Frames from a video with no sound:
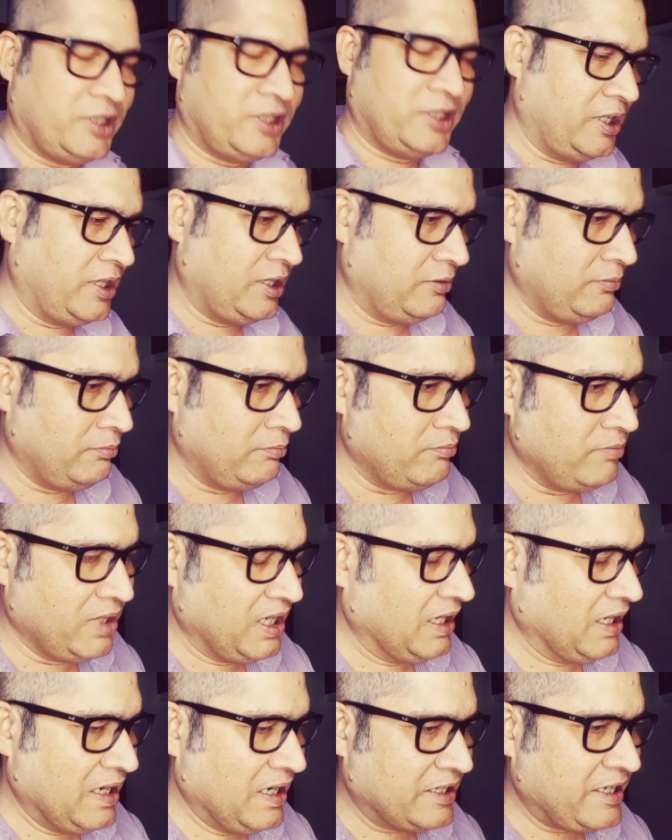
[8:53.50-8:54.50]
The
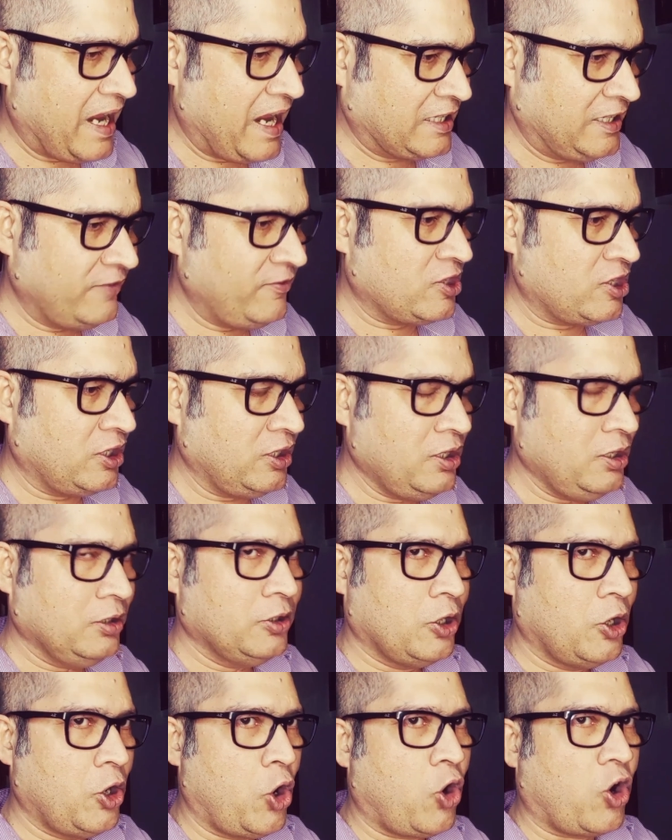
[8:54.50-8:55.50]
meaningless activity
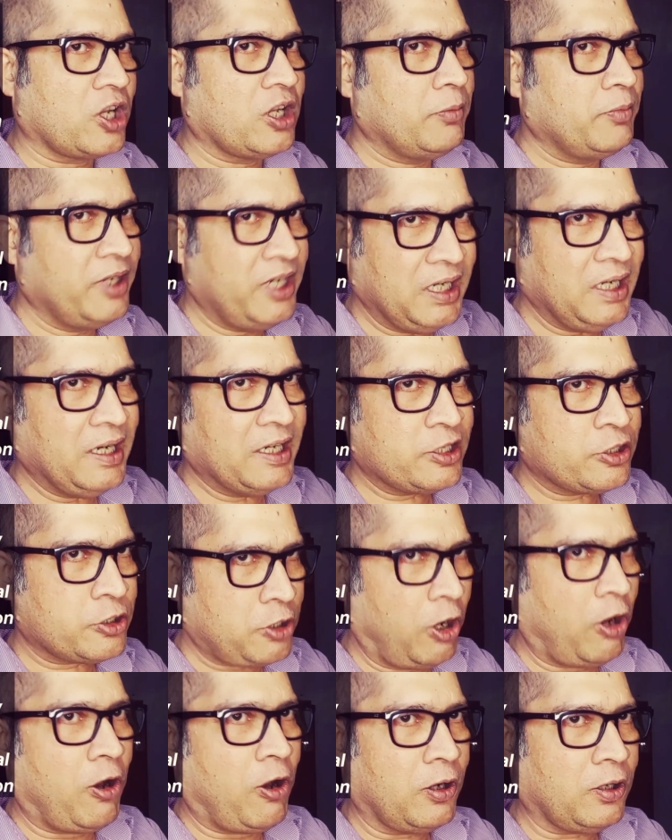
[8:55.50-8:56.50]
or the meaningless
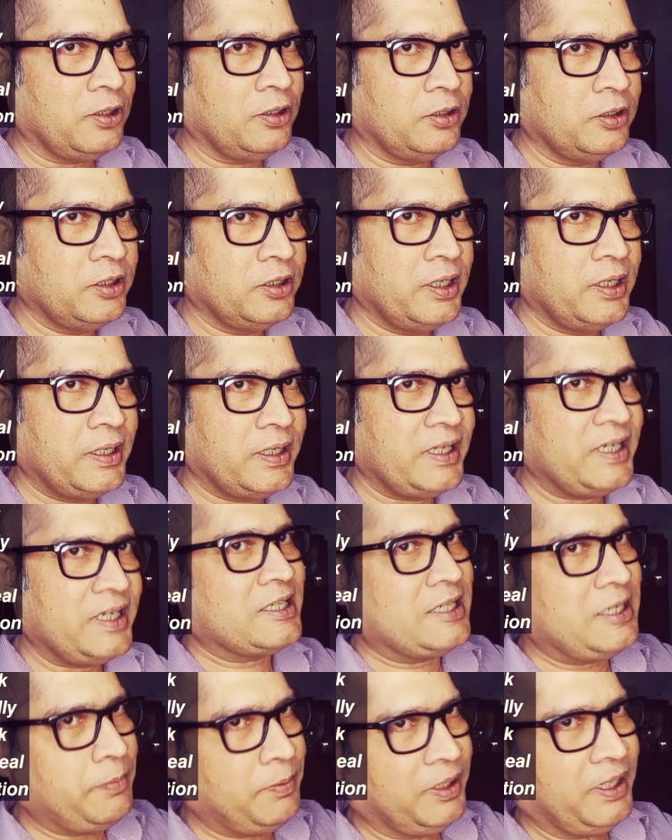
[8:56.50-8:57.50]
talk
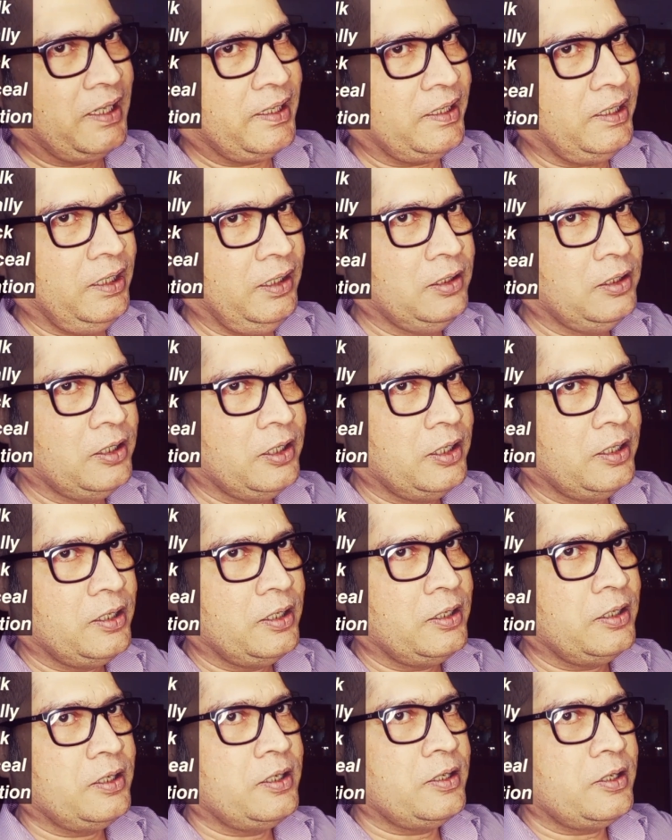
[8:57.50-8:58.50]
is typically
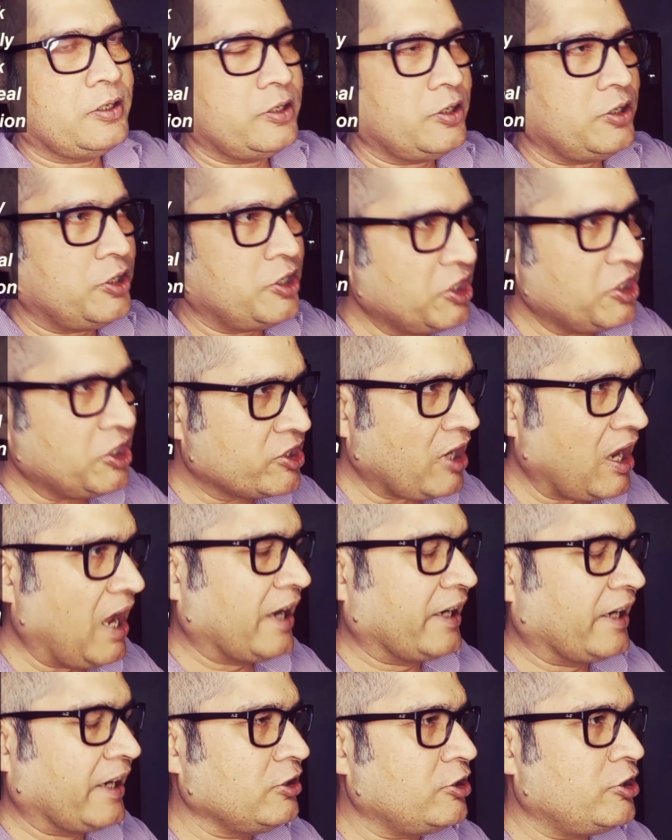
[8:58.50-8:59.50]

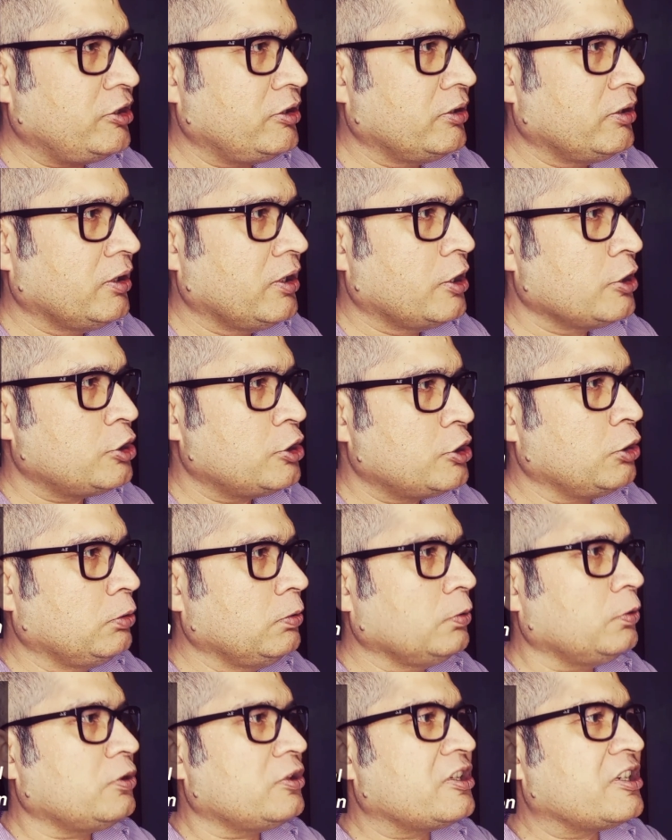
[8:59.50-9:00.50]
designed
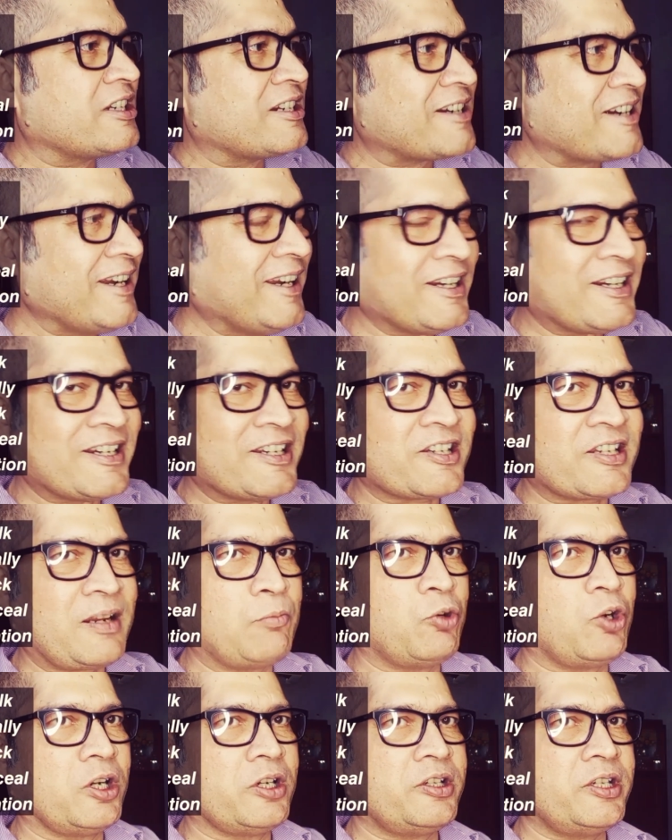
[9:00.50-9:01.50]
to trick
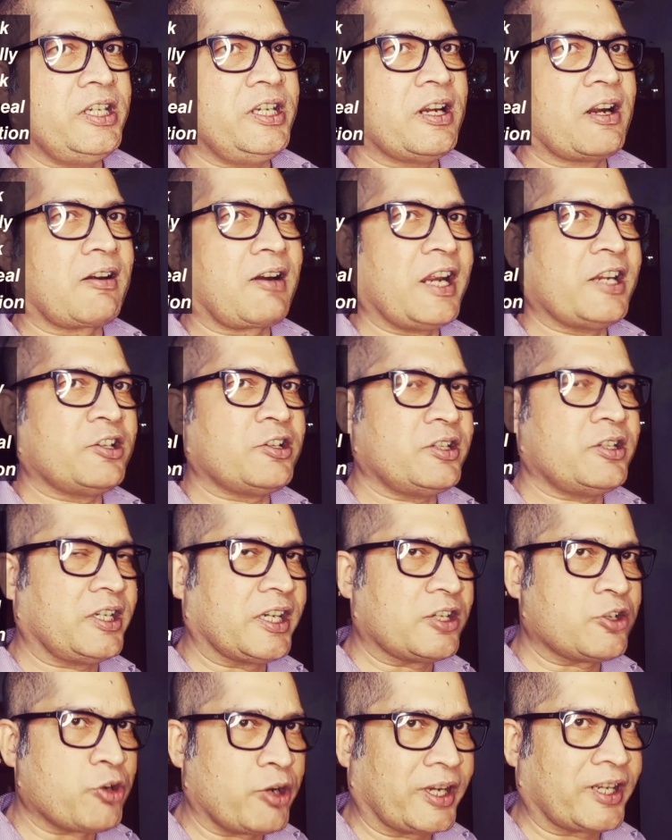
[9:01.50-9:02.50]
someone,
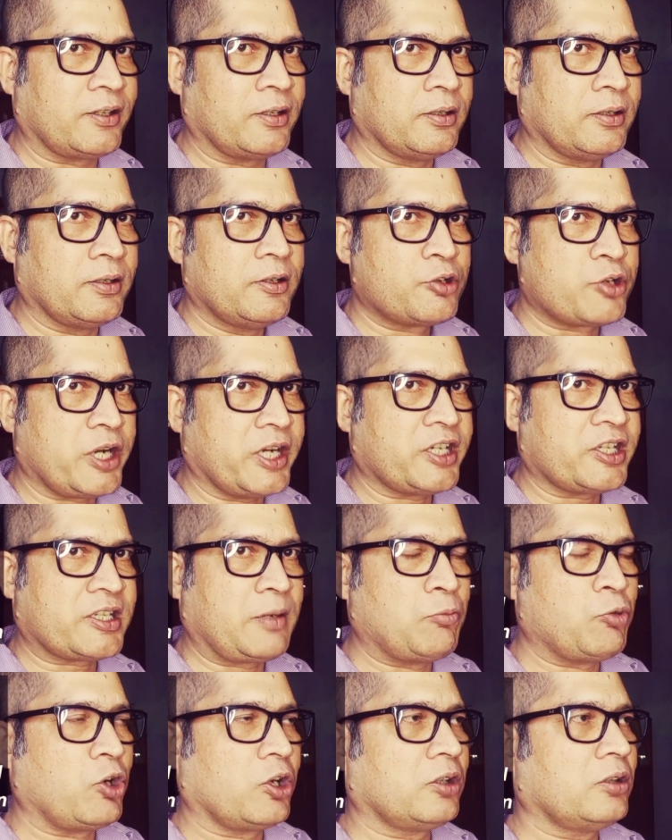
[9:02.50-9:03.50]
T-R-I-C-K, trick
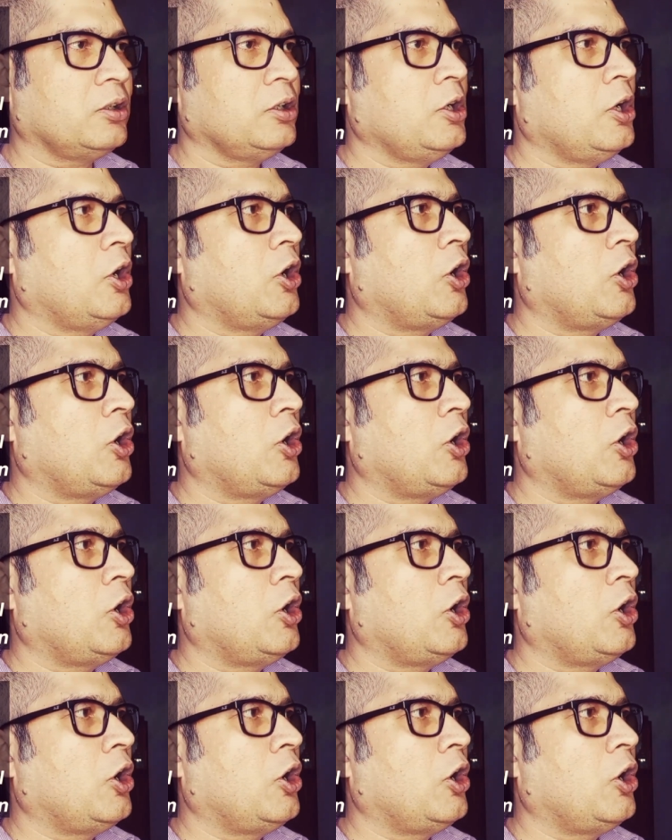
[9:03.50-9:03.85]
someone,